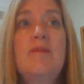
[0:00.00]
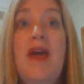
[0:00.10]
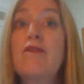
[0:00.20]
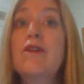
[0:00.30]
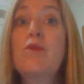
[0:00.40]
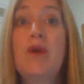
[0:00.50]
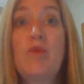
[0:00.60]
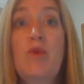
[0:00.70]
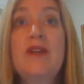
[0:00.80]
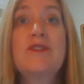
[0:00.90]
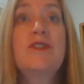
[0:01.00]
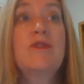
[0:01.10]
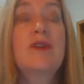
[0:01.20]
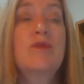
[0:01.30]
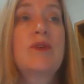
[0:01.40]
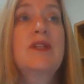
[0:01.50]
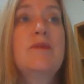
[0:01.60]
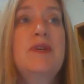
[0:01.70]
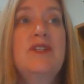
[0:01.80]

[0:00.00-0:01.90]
Everyone wins. You can really be